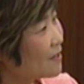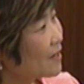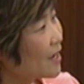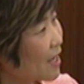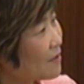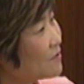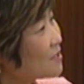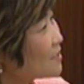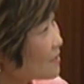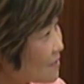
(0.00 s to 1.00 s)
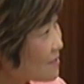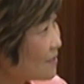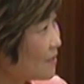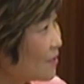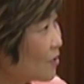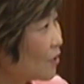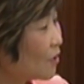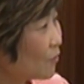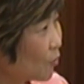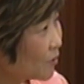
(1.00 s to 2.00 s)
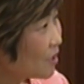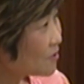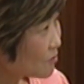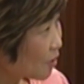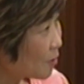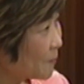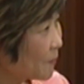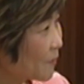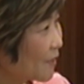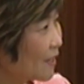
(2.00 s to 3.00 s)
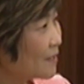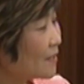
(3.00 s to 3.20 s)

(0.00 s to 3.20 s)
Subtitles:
have the dignity of holding a job and